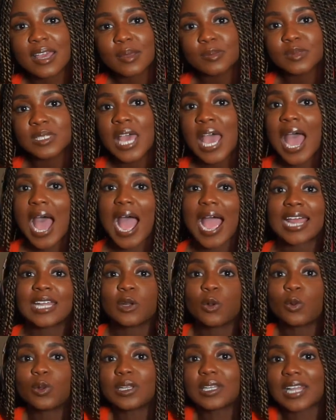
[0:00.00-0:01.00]
Ms. I
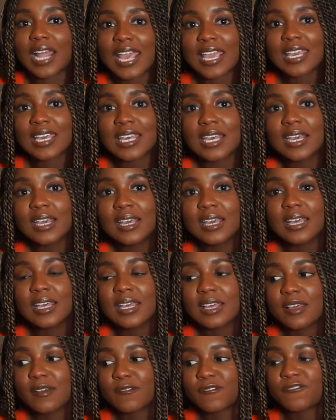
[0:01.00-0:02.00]
don't like
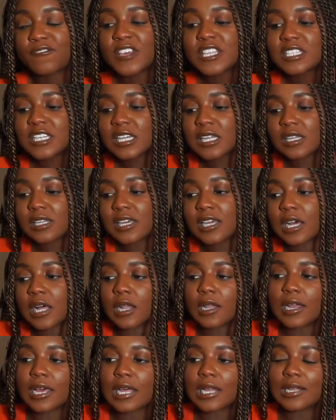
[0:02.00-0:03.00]
physically
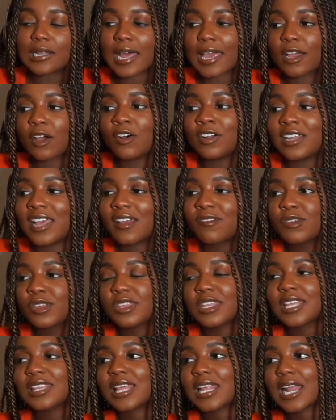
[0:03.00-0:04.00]
click like on
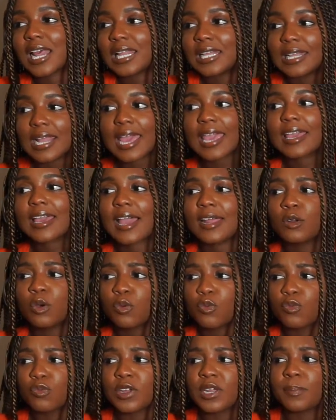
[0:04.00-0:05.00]
everything that I like. I
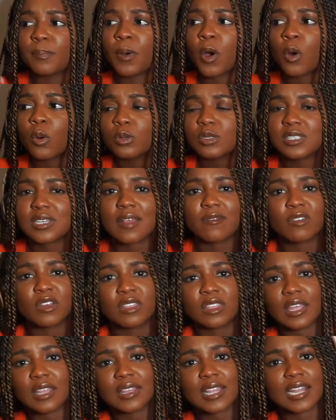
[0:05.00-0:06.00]
don't repost
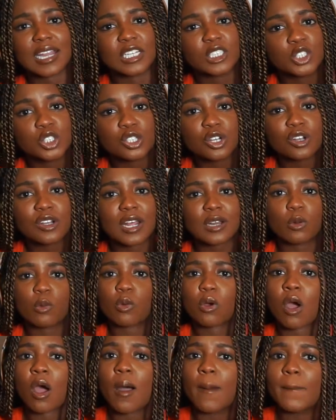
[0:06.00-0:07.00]
everything that I should. I
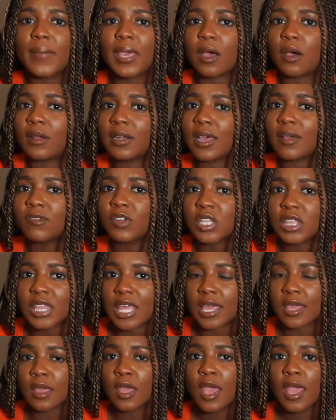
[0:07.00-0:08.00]
don't comment on
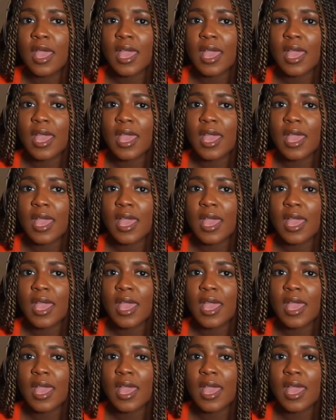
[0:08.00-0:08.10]
everything.